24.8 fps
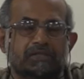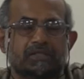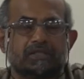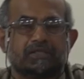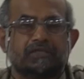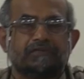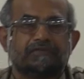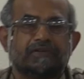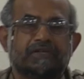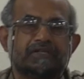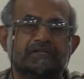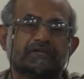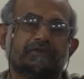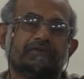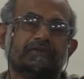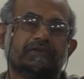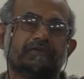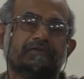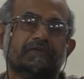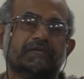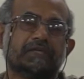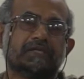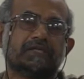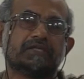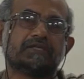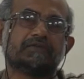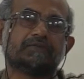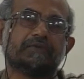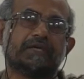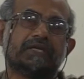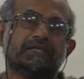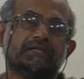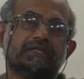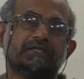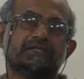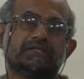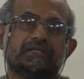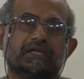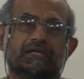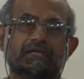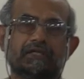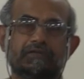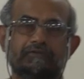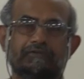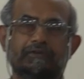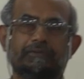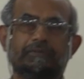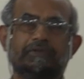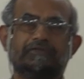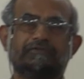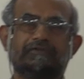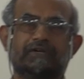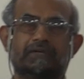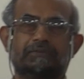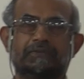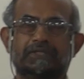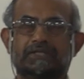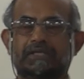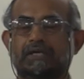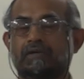65 to 70 villages, where these Dalit women farmers,